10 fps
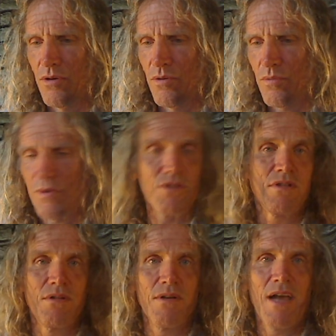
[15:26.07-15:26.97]
was
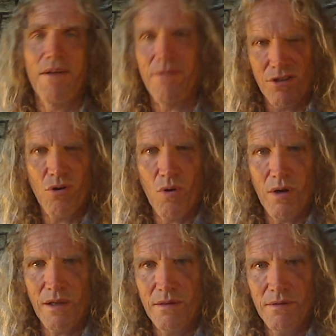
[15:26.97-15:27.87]
to have a
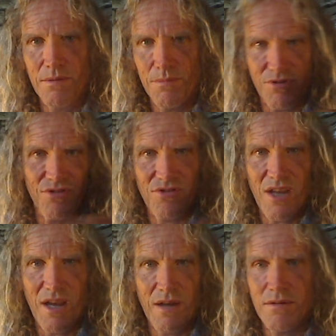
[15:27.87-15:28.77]
toy, and it was a
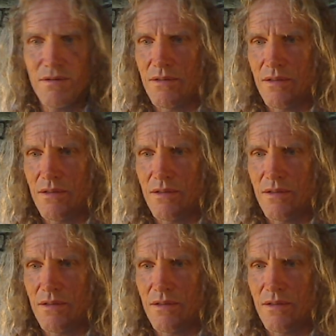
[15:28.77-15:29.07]
scale,